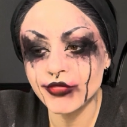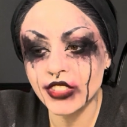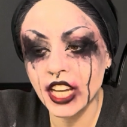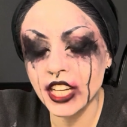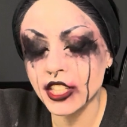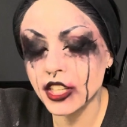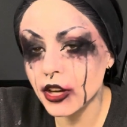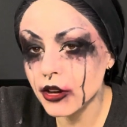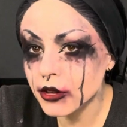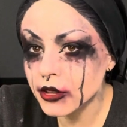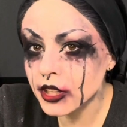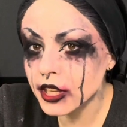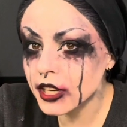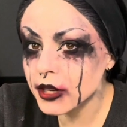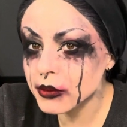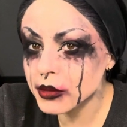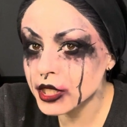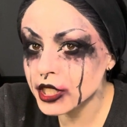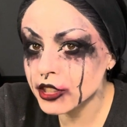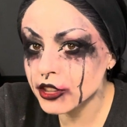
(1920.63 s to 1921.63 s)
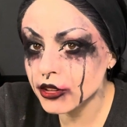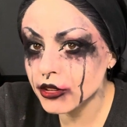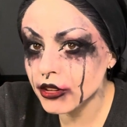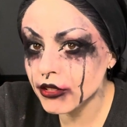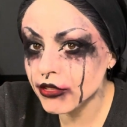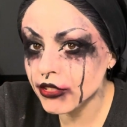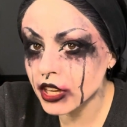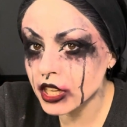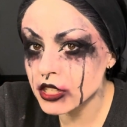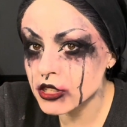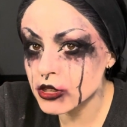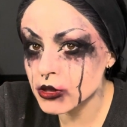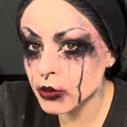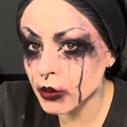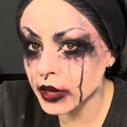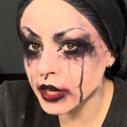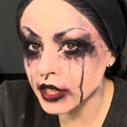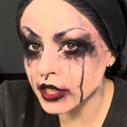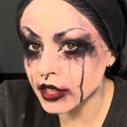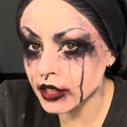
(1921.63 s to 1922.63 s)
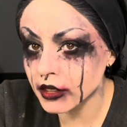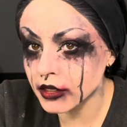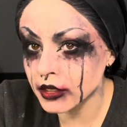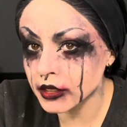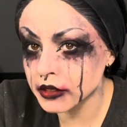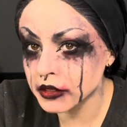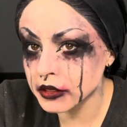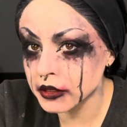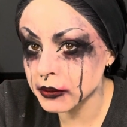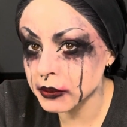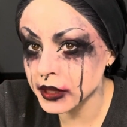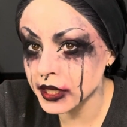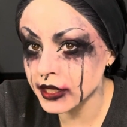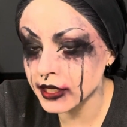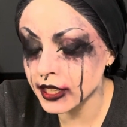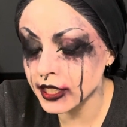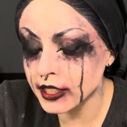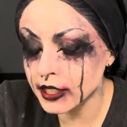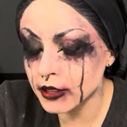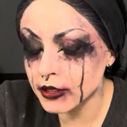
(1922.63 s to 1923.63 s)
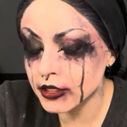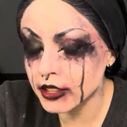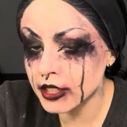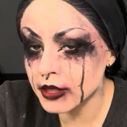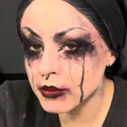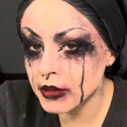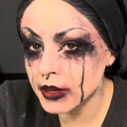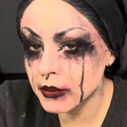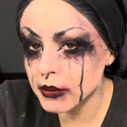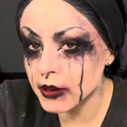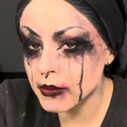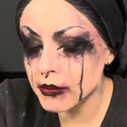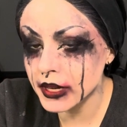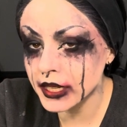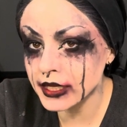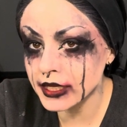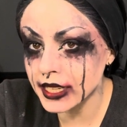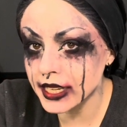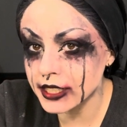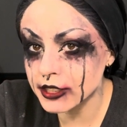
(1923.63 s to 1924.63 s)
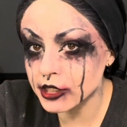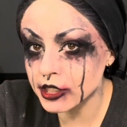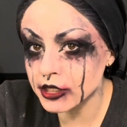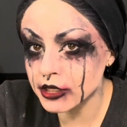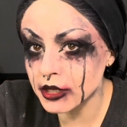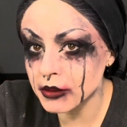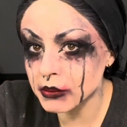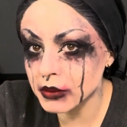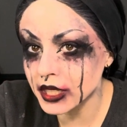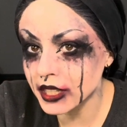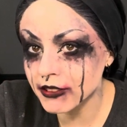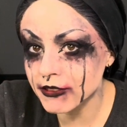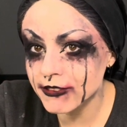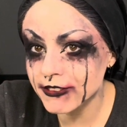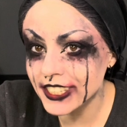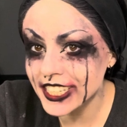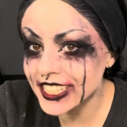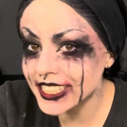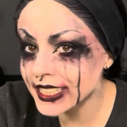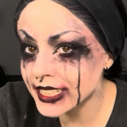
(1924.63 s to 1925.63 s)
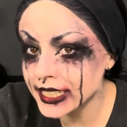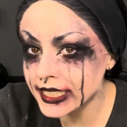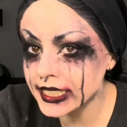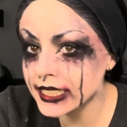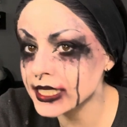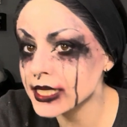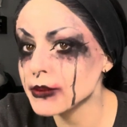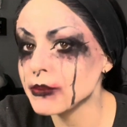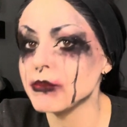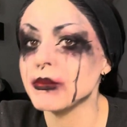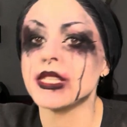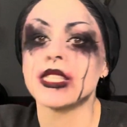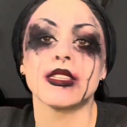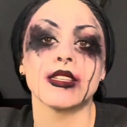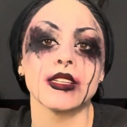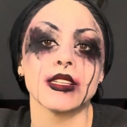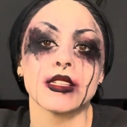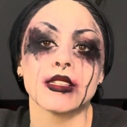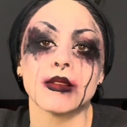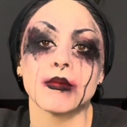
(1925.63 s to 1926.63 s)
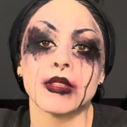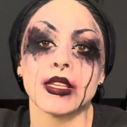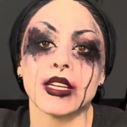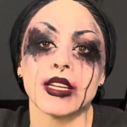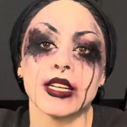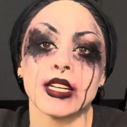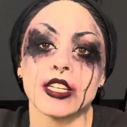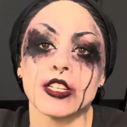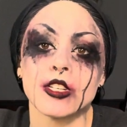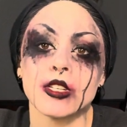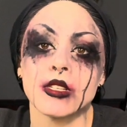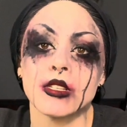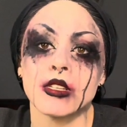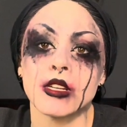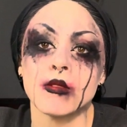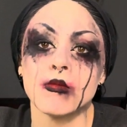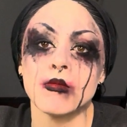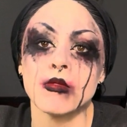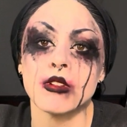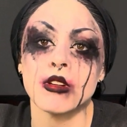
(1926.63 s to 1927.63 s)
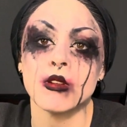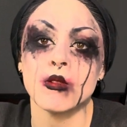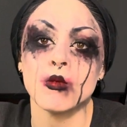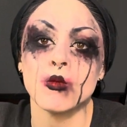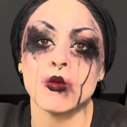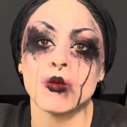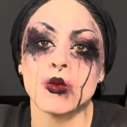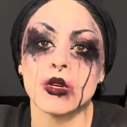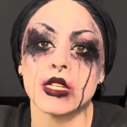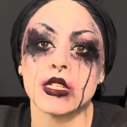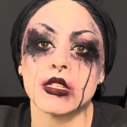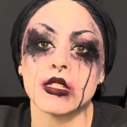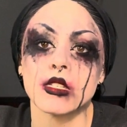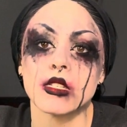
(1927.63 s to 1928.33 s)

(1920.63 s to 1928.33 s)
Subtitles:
I know that I'm going to do the fake sweat here in a little bit, and I know that I'm going to put my lashes on, but I feel like it's missing something, and I just don't know what.